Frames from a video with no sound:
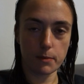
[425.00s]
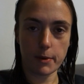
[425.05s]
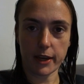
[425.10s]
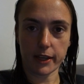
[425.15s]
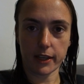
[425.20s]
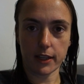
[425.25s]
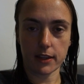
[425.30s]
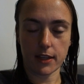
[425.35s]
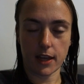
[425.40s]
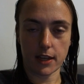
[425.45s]
about
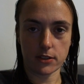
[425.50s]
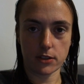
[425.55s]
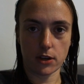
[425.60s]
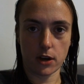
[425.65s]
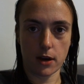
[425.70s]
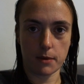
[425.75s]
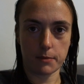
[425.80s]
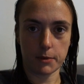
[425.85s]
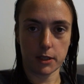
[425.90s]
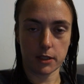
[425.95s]
getting that
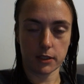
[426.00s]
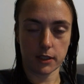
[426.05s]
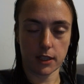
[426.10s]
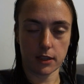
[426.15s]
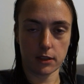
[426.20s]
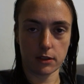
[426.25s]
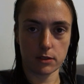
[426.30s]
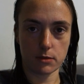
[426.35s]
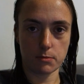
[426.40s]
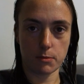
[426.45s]
time and
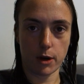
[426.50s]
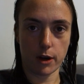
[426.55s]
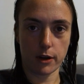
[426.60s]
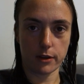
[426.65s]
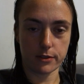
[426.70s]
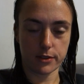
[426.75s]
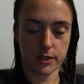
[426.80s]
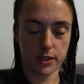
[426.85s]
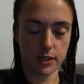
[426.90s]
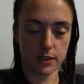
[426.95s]
getting those
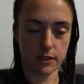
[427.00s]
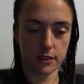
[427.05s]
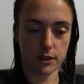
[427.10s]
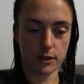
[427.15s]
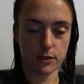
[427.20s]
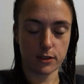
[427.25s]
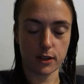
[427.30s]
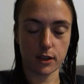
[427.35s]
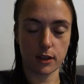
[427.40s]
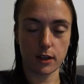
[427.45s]
miles in,
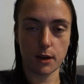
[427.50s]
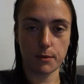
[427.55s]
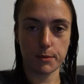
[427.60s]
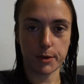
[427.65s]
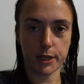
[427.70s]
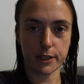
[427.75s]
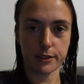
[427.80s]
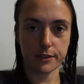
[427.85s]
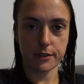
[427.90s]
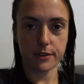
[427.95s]
those
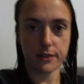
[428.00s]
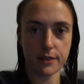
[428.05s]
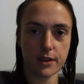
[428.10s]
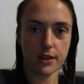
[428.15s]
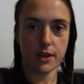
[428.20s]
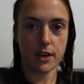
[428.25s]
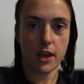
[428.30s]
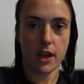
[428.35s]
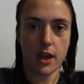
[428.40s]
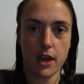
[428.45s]
kilometers.
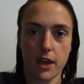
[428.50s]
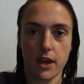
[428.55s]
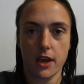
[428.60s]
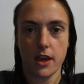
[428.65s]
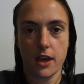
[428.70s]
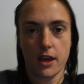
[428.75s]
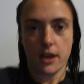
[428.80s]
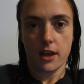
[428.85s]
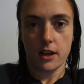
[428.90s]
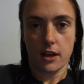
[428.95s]

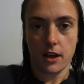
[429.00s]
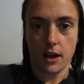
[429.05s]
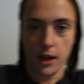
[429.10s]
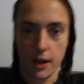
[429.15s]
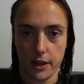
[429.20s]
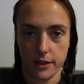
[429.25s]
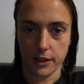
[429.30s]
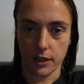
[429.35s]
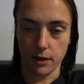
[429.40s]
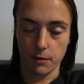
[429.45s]
I
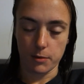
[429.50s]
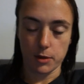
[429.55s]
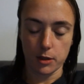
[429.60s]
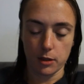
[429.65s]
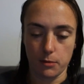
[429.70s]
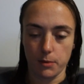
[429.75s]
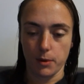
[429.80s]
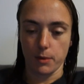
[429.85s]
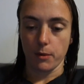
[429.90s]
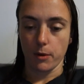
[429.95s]
think I'm a
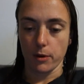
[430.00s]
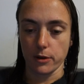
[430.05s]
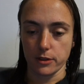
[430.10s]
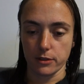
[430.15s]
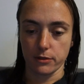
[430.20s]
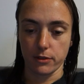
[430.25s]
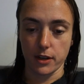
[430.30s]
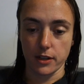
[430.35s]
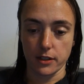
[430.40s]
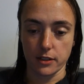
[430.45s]
little bit worried
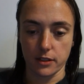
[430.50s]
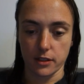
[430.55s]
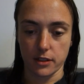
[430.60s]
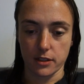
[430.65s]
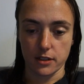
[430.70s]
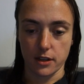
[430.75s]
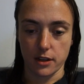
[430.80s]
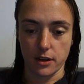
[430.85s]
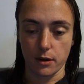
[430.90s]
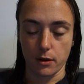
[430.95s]
to run
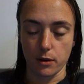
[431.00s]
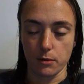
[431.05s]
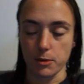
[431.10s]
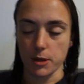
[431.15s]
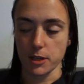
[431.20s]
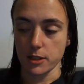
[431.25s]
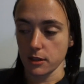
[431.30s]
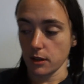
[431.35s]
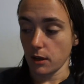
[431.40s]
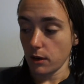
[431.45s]
because I know I'll
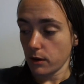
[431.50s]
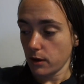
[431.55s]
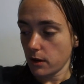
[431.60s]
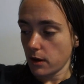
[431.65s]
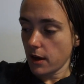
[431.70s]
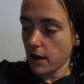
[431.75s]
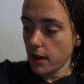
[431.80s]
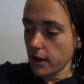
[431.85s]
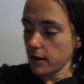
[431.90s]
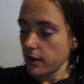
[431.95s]
be slow
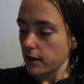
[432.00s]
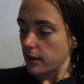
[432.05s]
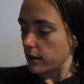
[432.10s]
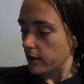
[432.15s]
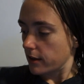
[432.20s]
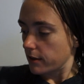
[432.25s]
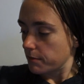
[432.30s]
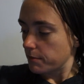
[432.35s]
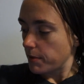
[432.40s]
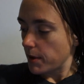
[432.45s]
and
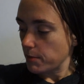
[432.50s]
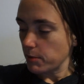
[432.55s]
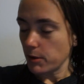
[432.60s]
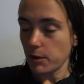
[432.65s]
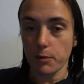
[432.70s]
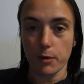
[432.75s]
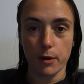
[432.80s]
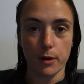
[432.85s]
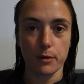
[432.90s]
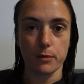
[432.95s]
people
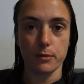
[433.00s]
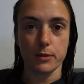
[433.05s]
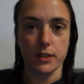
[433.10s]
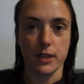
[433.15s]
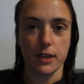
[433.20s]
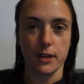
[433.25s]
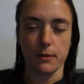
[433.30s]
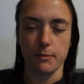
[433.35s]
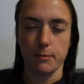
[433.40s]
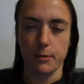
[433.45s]
at work will see
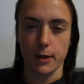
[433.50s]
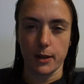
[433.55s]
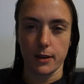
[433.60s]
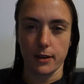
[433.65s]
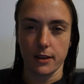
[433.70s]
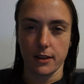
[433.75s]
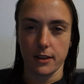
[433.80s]
it, but